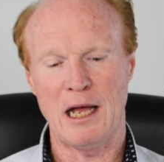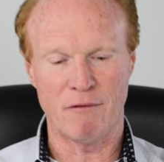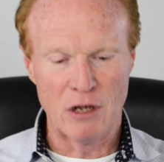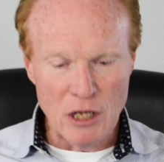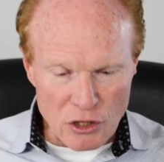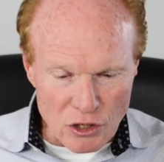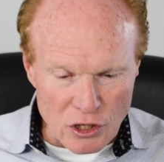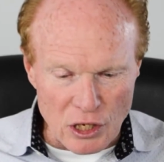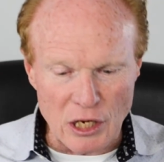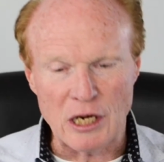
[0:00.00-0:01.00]
have
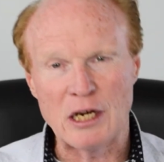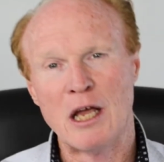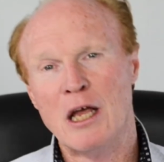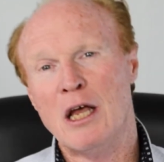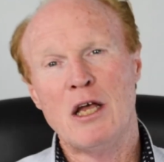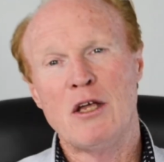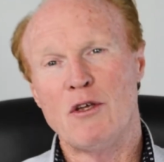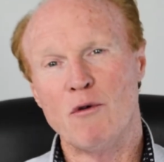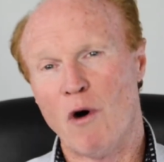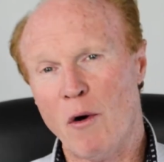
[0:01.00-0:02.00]
seed.
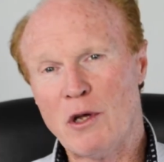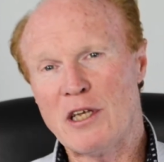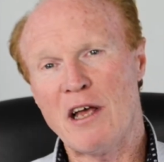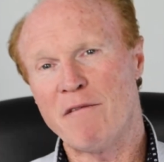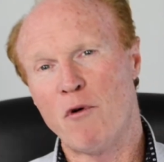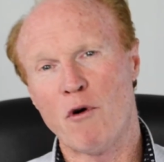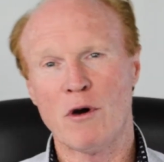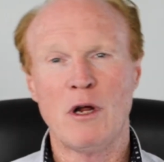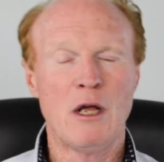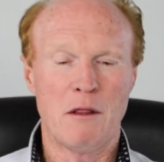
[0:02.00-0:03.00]
You always have
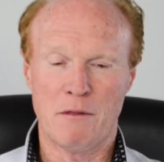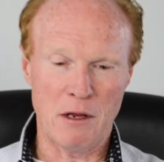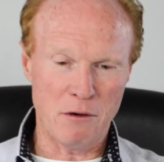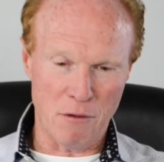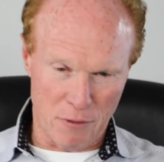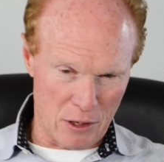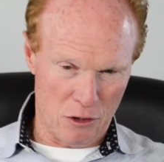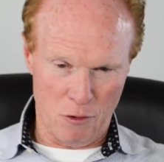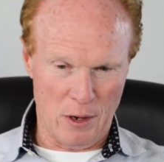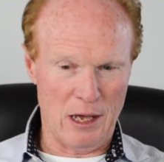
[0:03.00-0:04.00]
more than you
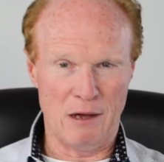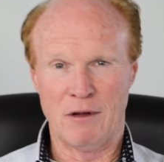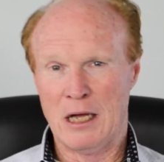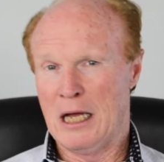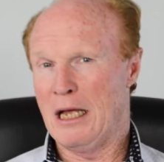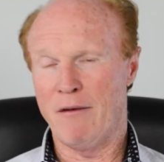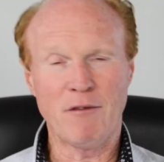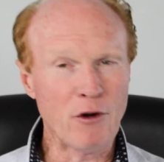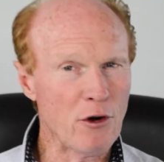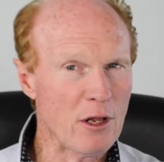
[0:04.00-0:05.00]
think you have. Have you
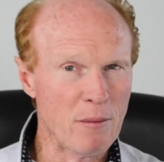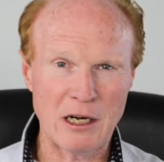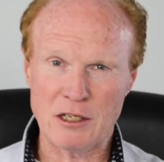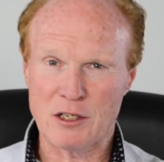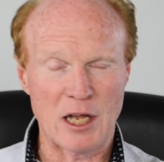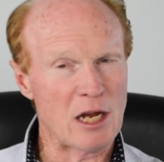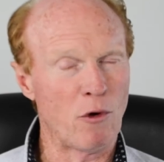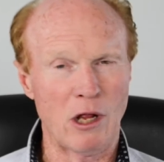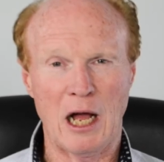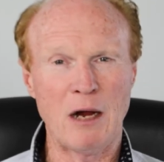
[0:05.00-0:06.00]
ever heard anybody
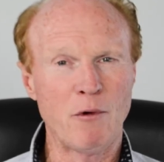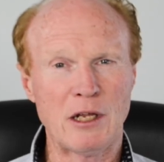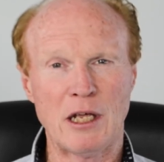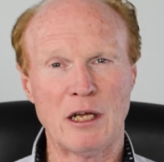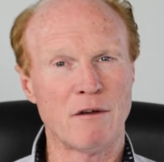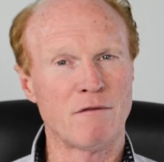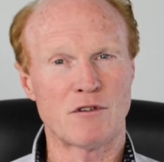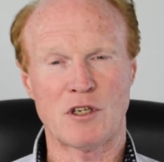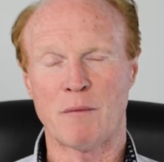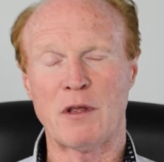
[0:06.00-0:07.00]
say, Well, I would
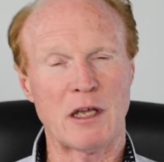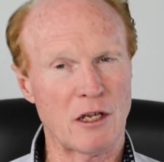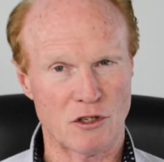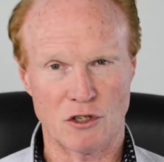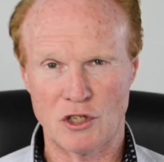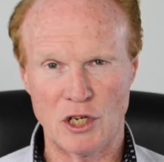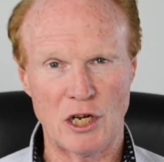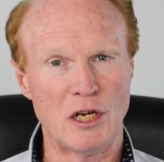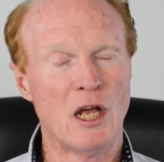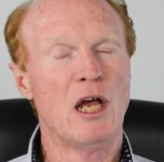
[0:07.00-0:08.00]
give something as a
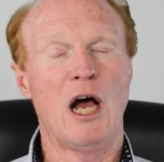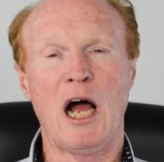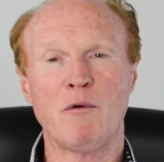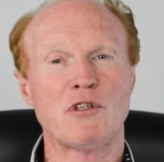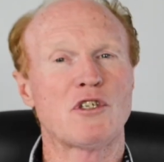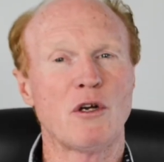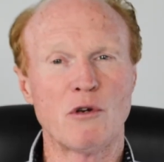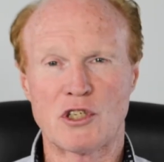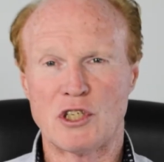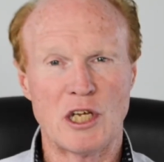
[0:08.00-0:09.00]
seed, I would
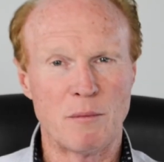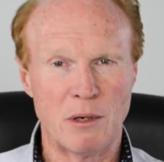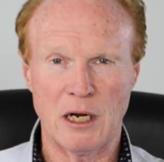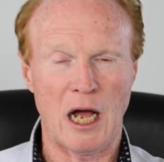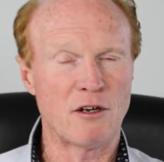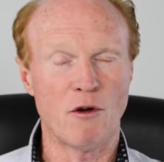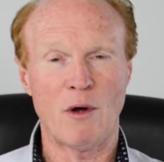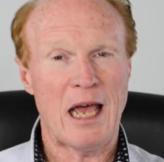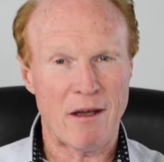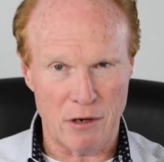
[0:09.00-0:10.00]
sow a seed, but I
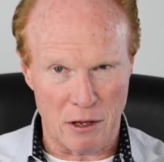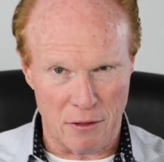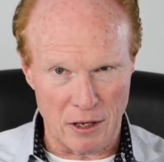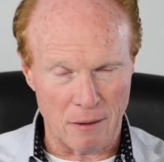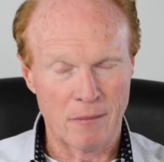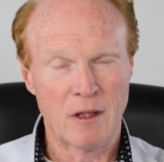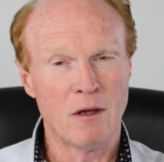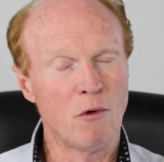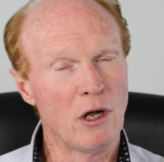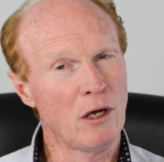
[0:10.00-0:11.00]
don't have anything?
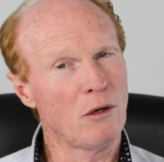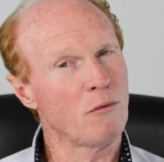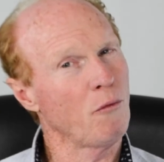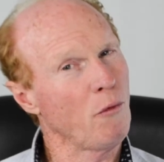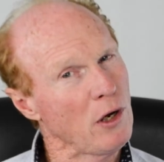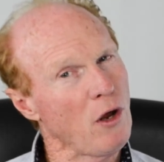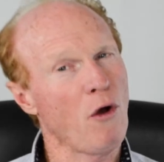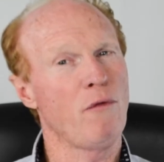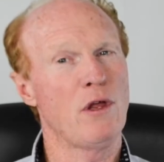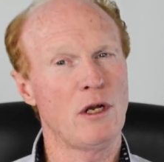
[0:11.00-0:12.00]
Well, we
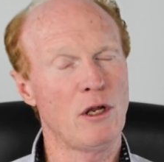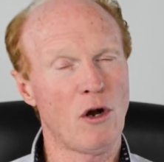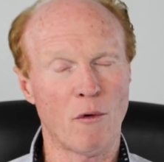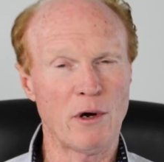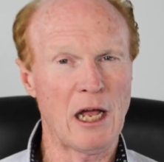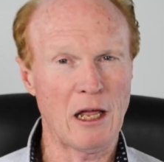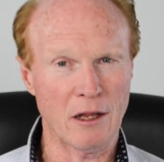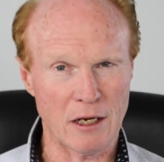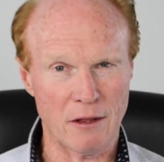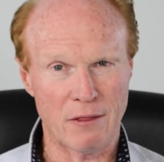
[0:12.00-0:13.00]
know that in all
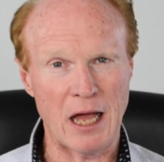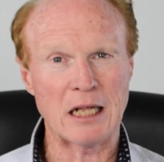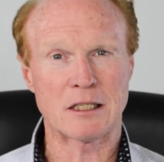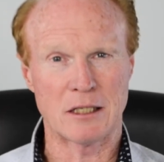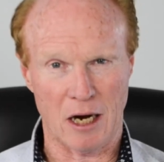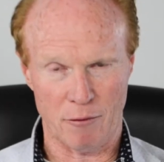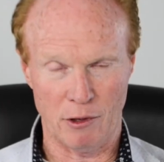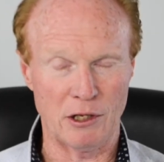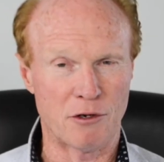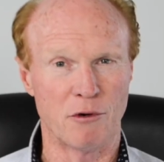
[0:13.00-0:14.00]
reality, that's not
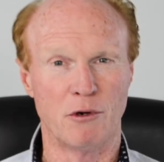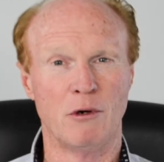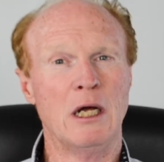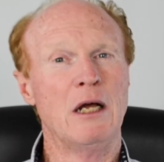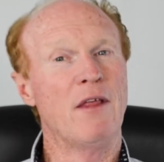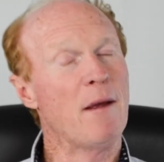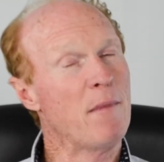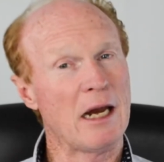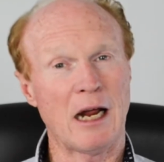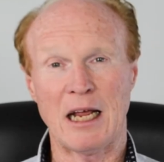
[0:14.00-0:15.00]
really true. They
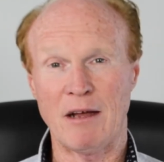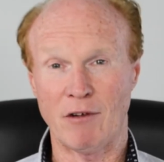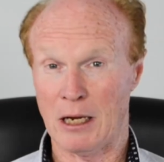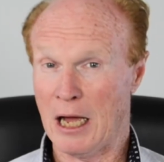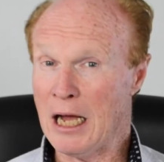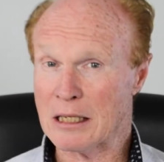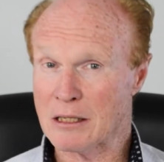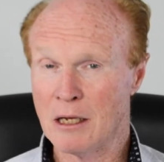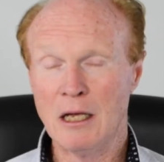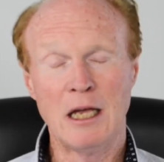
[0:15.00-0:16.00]
may not have a
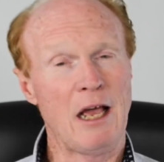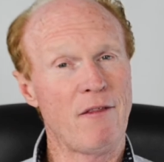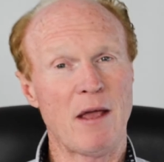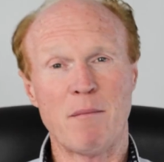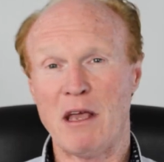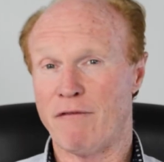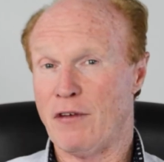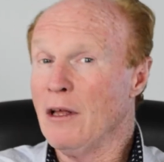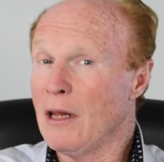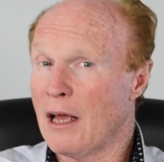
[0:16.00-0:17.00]
lot, and they may
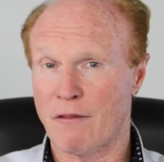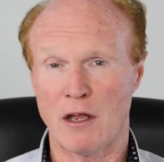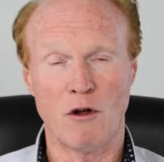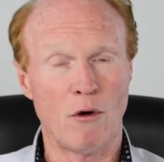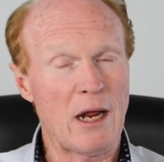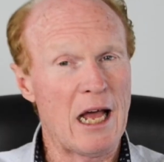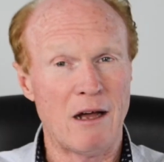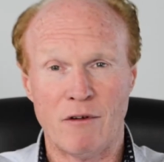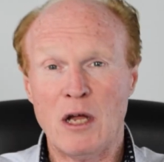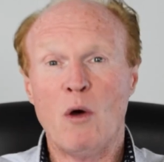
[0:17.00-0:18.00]
feel like they don't
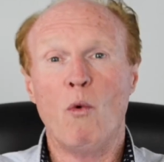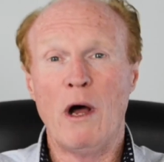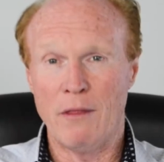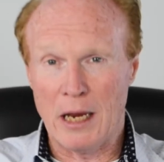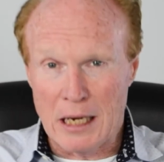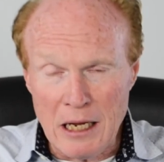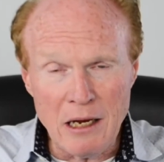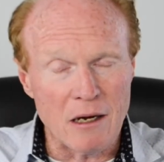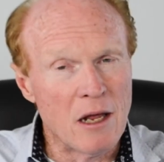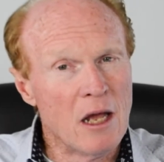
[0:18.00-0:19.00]
have what they
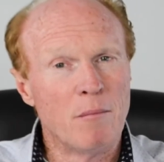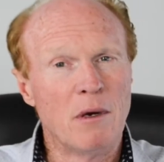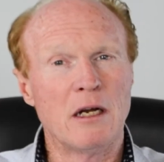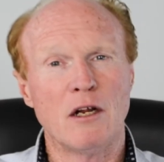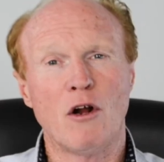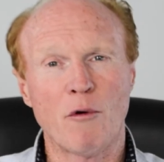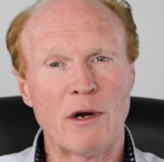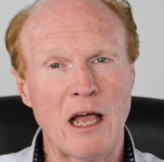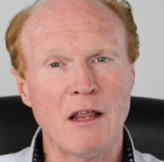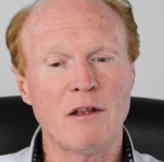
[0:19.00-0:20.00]
need, but in all
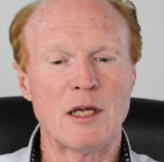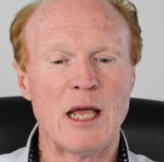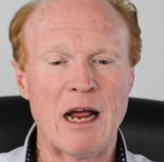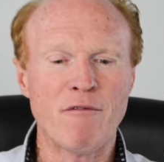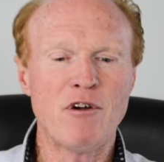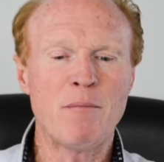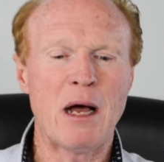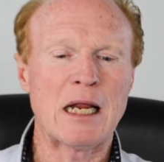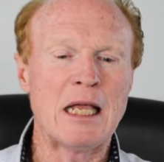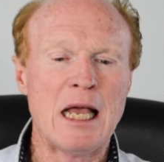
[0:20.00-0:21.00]
reality,
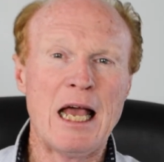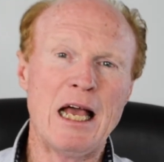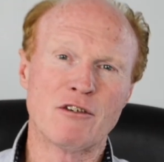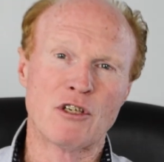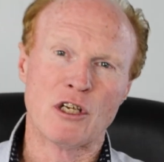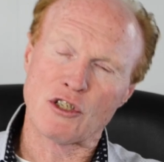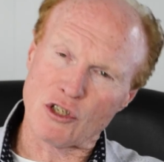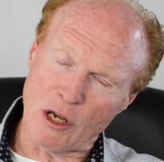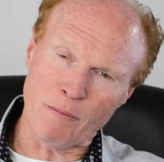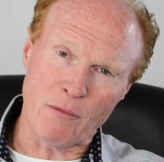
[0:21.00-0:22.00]
everybody has
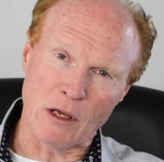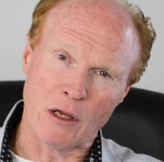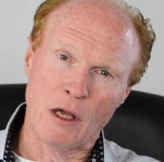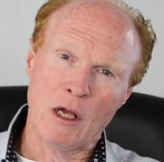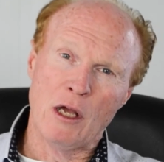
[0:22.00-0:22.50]
something